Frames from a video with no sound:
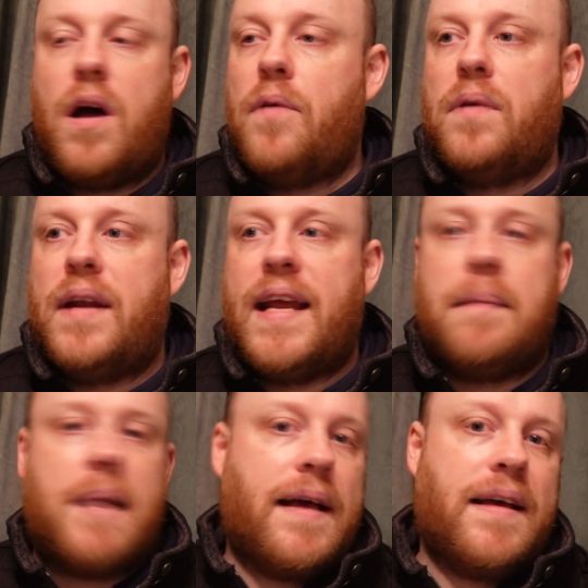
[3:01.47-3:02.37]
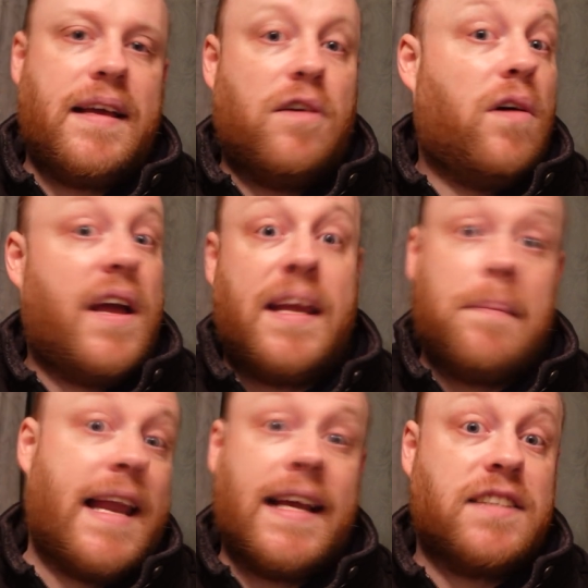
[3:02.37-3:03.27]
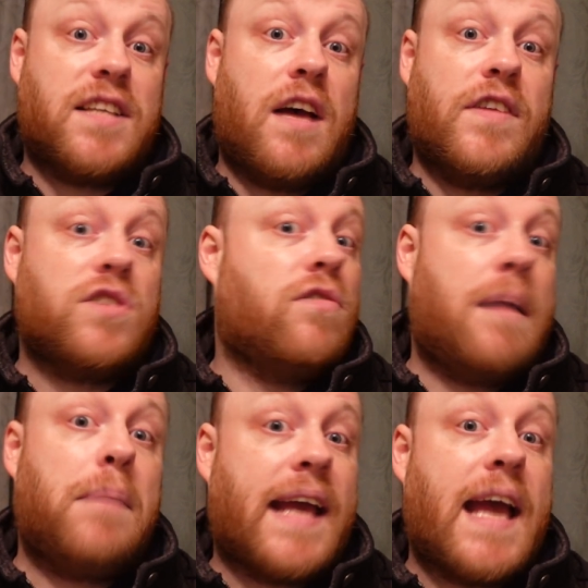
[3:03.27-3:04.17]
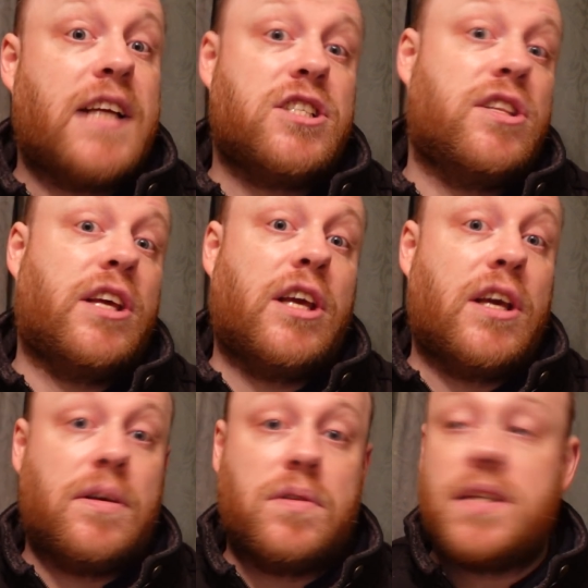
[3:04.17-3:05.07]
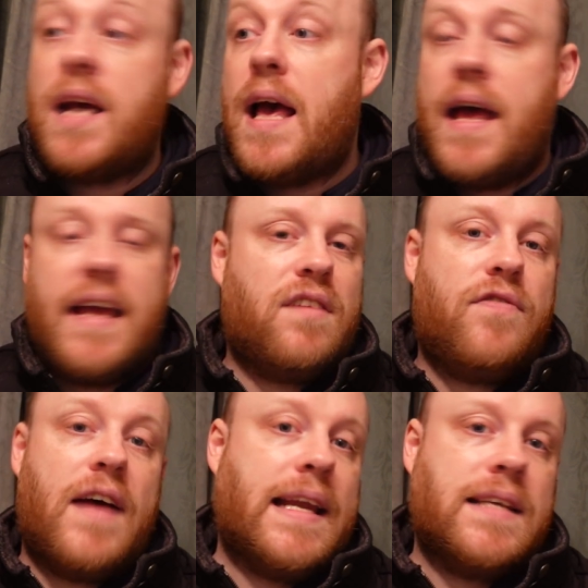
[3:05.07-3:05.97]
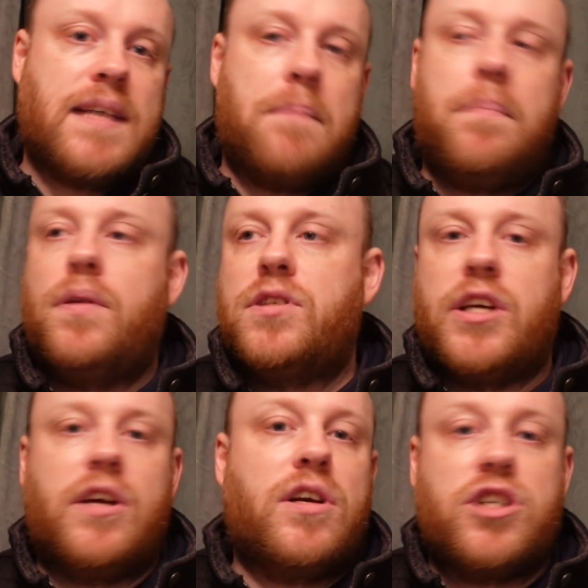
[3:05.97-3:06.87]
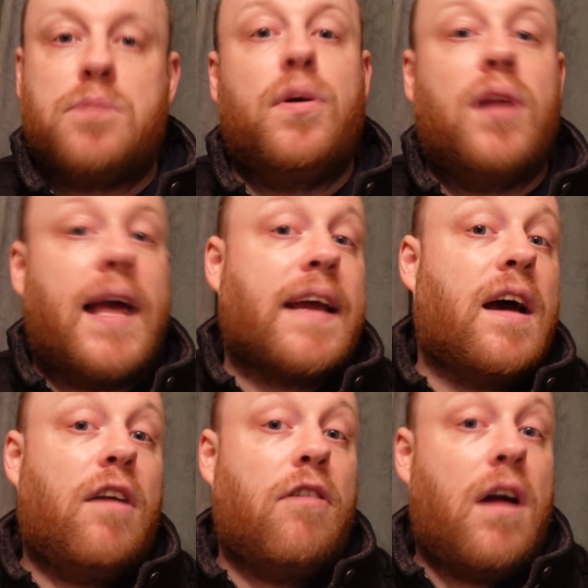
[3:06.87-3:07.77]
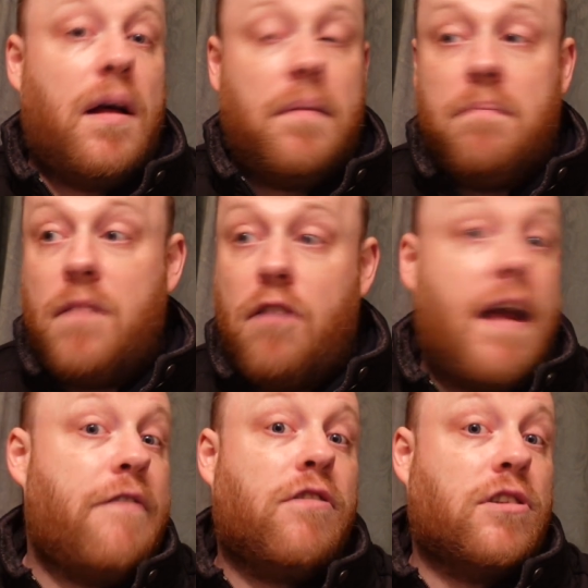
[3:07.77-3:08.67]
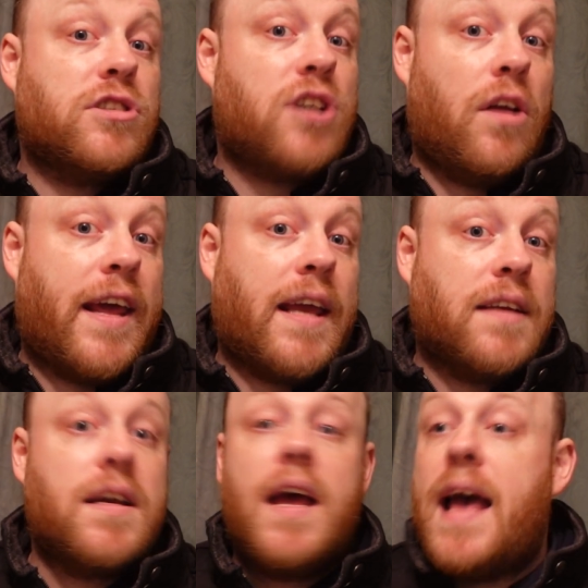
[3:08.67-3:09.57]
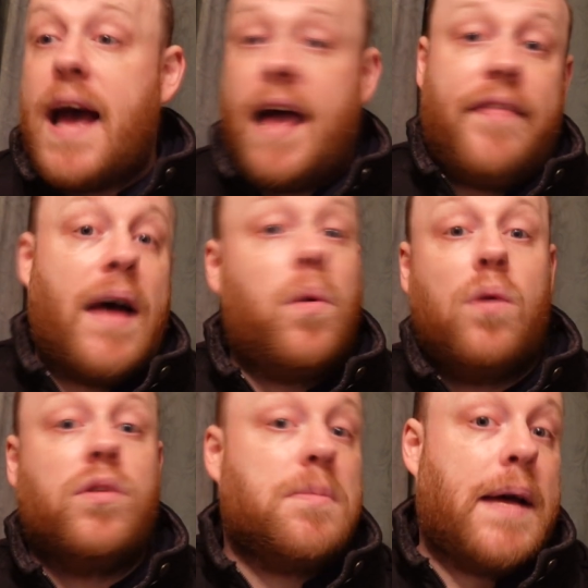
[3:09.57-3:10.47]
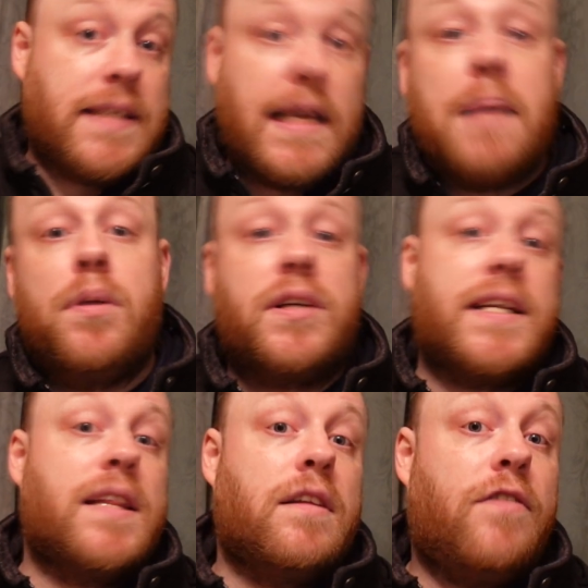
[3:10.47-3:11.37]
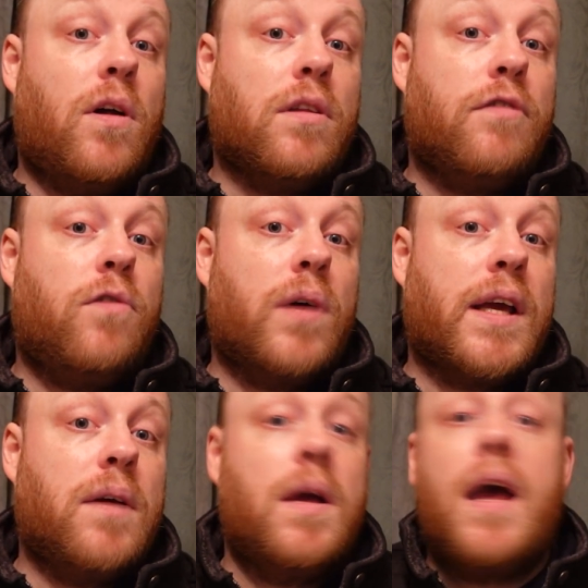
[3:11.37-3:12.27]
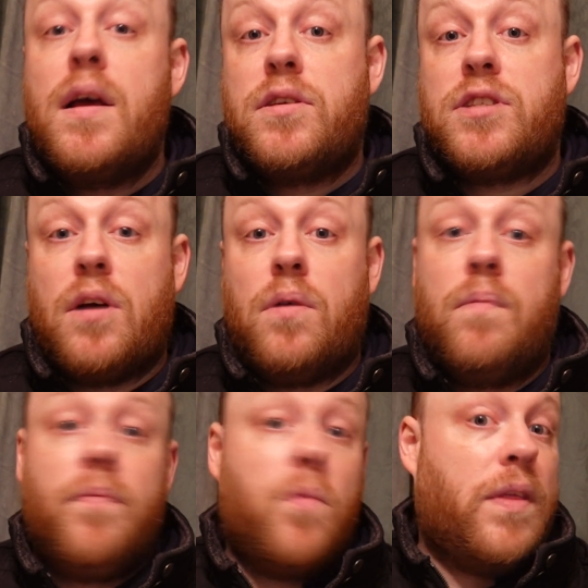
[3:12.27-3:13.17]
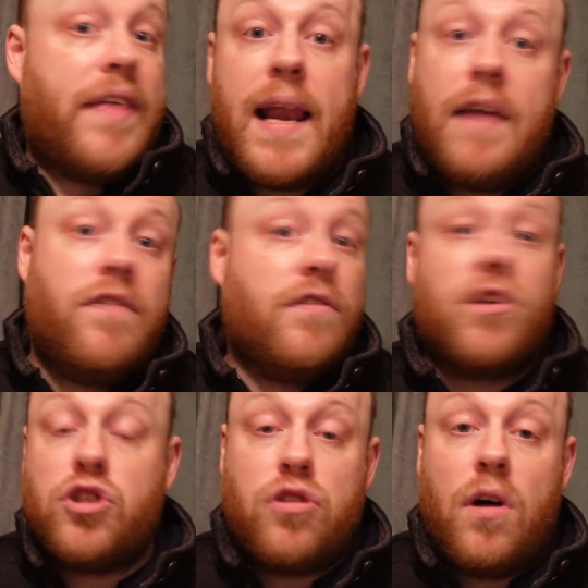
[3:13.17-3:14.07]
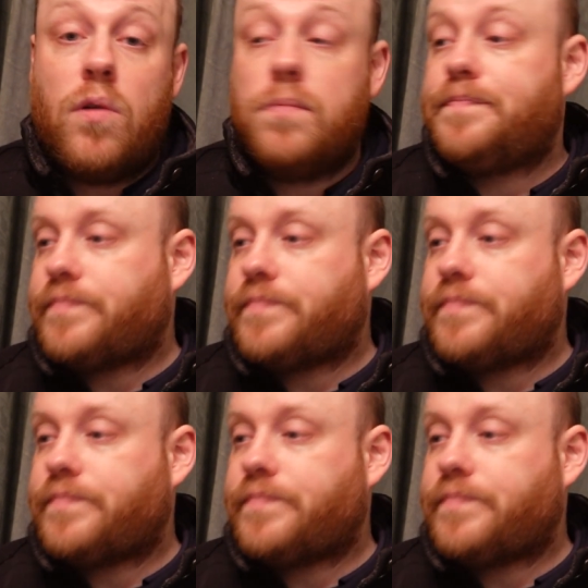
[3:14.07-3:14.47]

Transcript: own your emailing service or application that you use. It's fairly simple, so you can just put like a reference on it, and that will automatically put it in the folder for you. So with that level of control,